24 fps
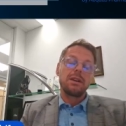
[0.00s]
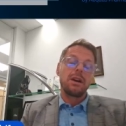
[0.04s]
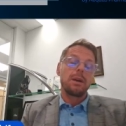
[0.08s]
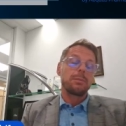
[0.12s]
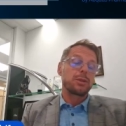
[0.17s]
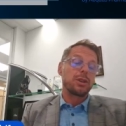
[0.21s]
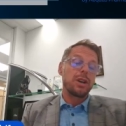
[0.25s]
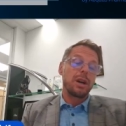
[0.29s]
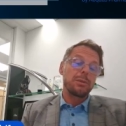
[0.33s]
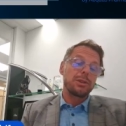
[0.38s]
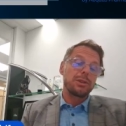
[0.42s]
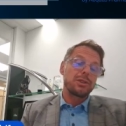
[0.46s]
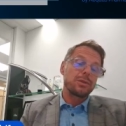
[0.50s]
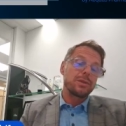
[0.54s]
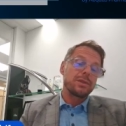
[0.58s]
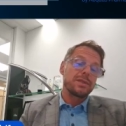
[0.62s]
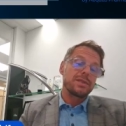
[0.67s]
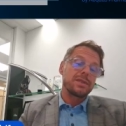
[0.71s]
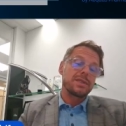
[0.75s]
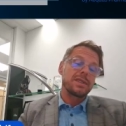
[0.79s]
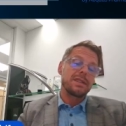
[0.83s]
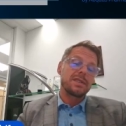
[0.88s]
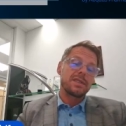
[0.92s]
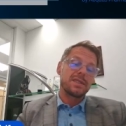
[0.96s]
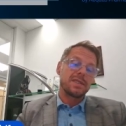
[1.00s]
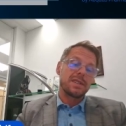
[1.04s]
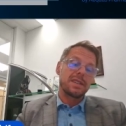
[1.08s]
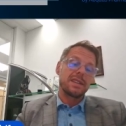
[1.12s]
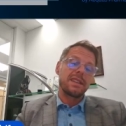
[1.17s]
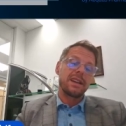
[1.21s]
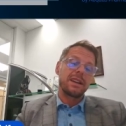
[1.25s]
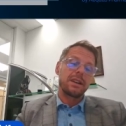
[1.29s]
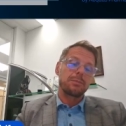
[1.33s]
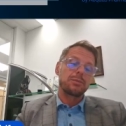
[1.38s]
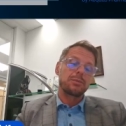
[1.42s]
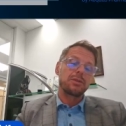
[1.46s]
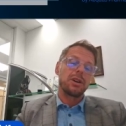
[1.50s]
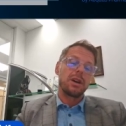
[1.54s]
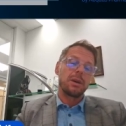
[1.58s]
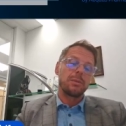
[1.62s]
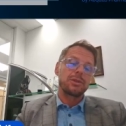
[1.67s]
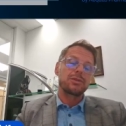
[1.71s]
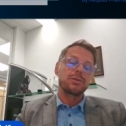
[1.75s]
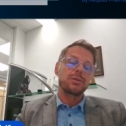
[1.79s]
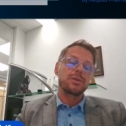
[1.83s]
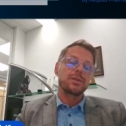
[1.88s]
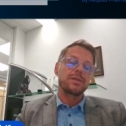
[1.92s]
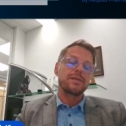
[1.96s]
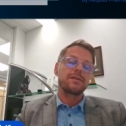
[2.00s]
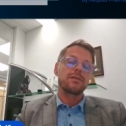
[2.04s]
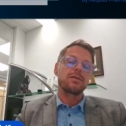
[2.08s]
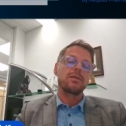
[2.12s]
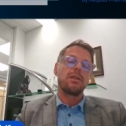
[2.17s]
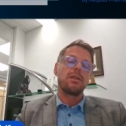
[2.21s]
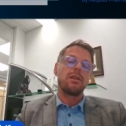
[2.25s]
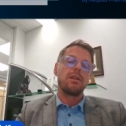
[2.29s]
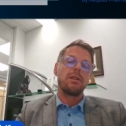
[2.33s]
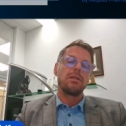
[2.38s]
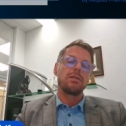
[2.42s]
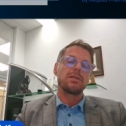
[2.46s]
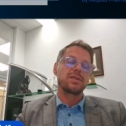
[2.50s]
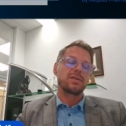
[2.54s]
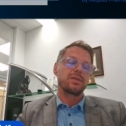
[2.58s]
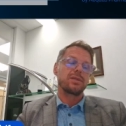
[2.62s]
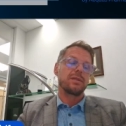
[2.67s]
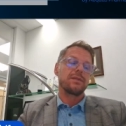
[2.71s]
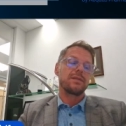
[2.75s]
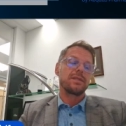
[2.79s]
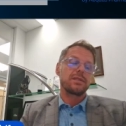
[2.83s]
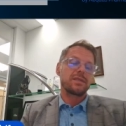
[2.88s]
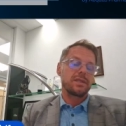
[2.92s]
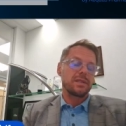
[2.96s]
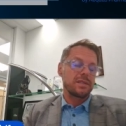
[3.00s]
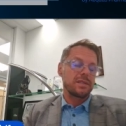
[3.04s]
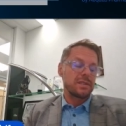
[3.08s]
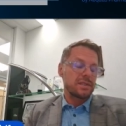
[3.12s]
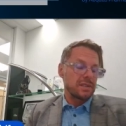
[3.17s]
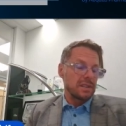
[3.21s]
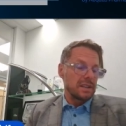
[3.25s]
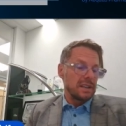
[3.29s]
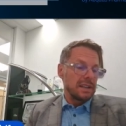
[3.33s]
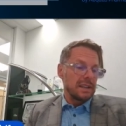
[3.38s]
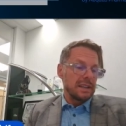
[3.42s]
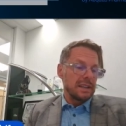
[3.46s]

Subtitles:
optometrist and see that optometrist for all services.